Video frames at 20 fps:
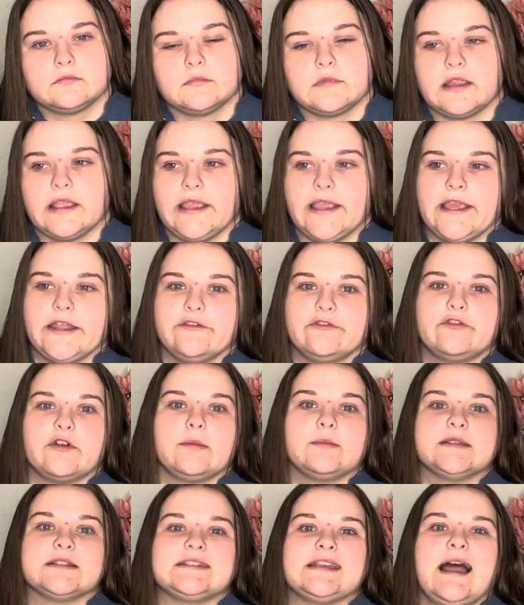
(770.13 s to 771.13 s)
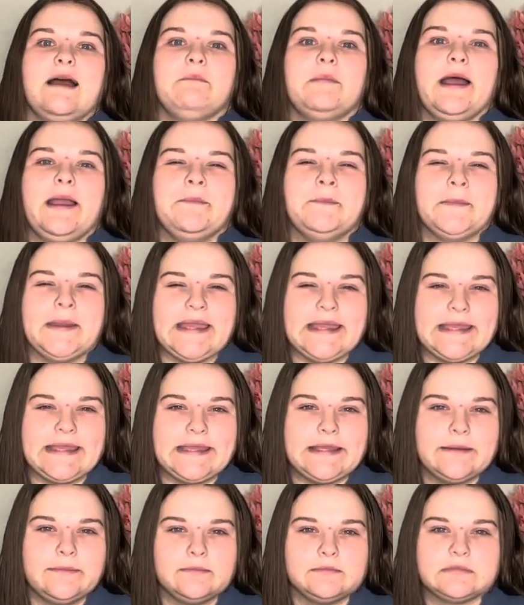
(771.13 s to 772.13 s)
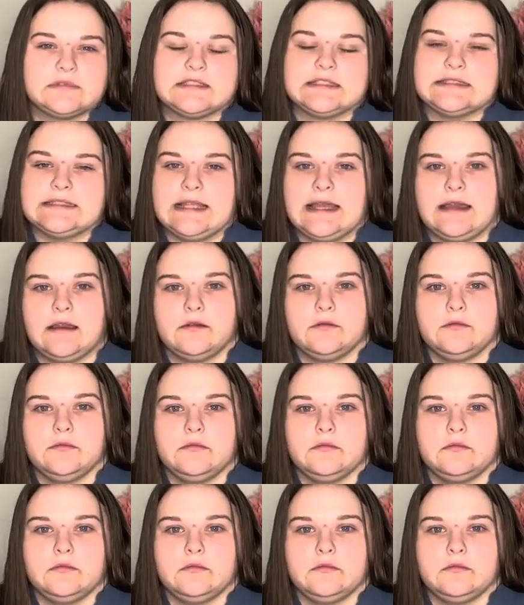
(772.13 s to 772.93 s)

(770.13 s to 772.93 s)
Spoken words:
And from the time I met him to now,